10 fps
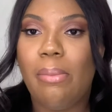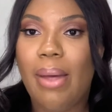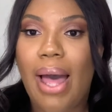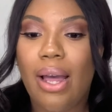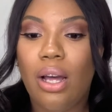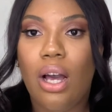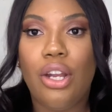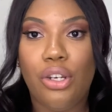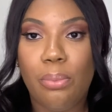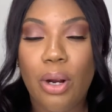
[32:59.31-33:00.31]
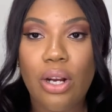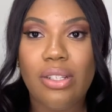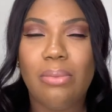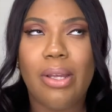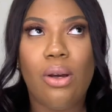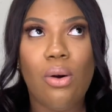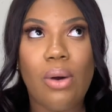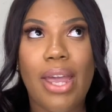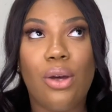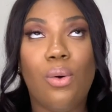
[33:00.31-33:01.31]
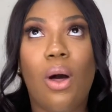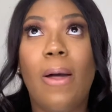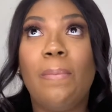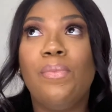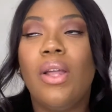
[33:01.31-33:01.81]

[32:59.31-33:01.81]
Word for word: back a new purse. I'm like, okay, cool.